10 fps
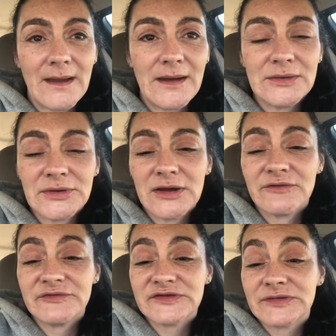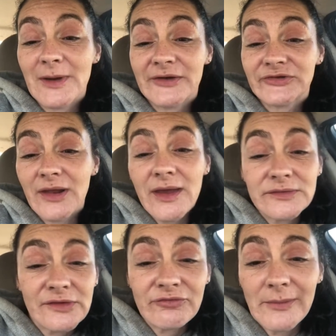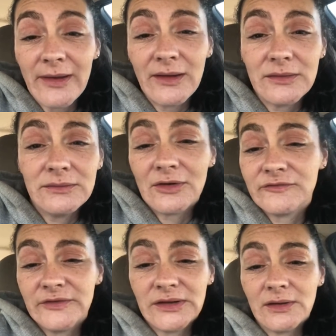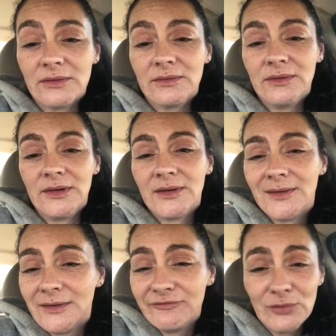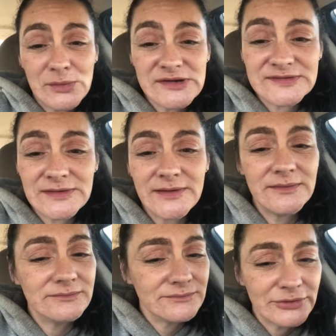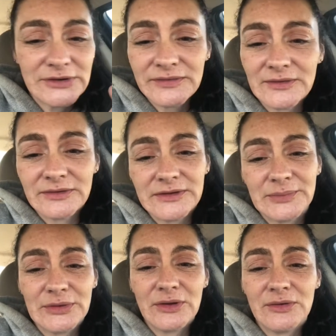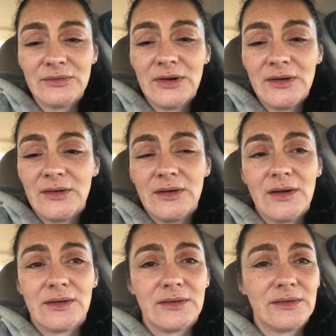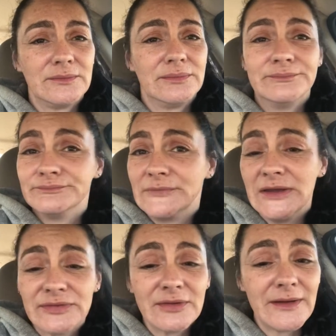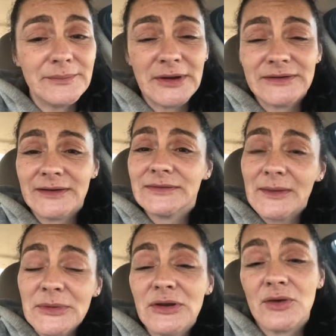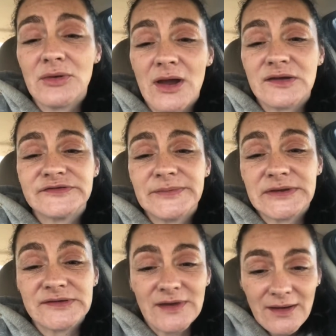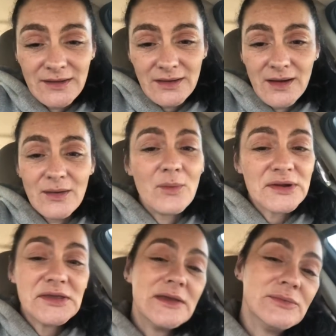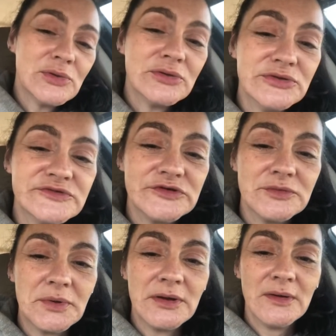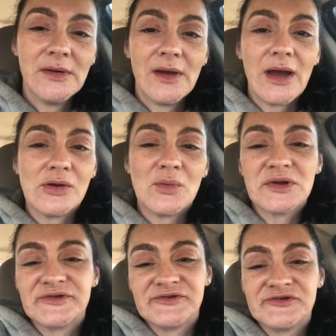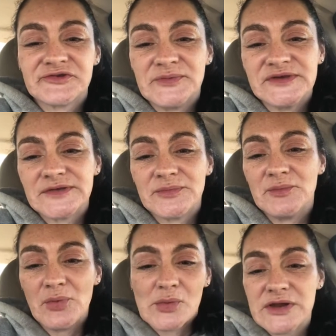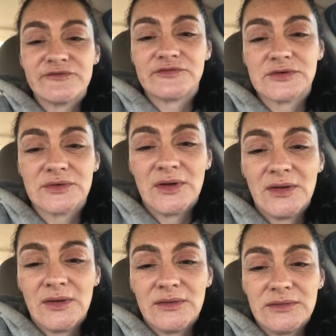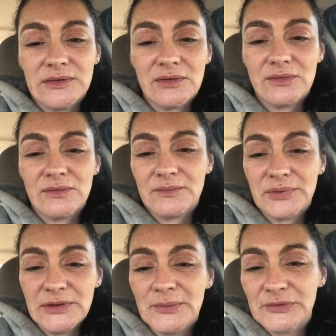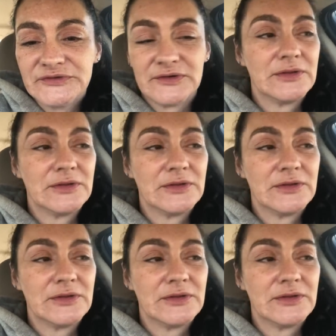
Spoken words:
I don't care if it's smashing eggs over my head on video. If you want to see it, put it in the link below. Hit the like button and let me know, guys, because I want to keep doing YouTube. I don't want it to just be something boring for, you know, people to